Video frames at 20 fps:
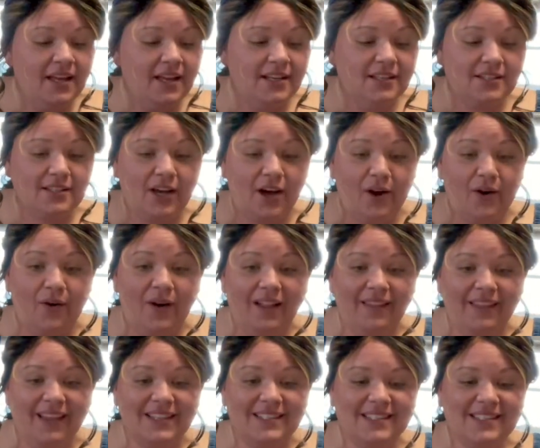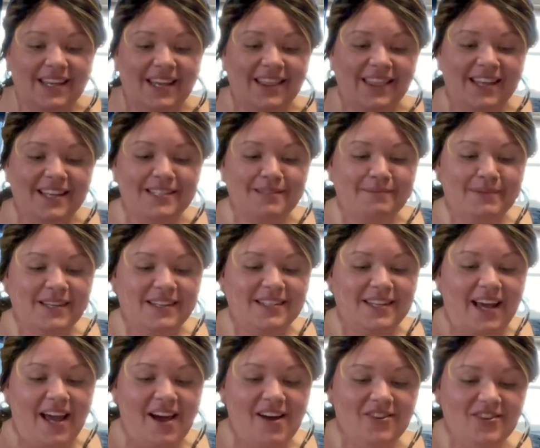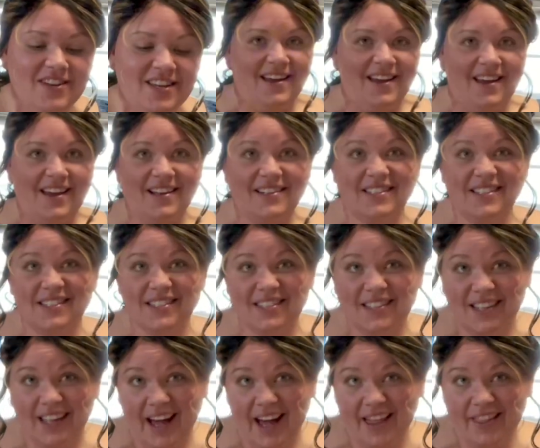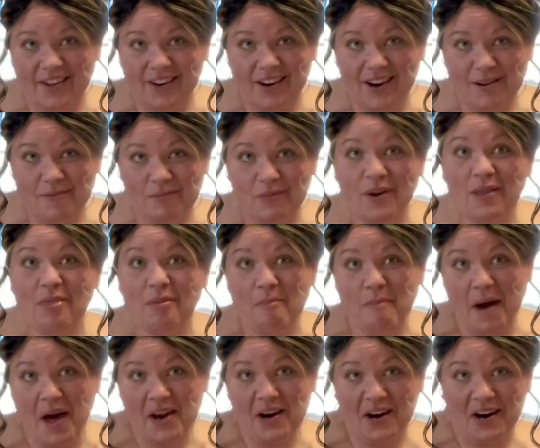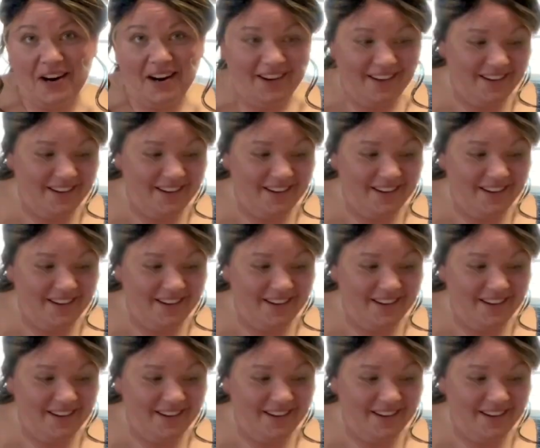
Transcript: So let's get these put down and slather them with butter.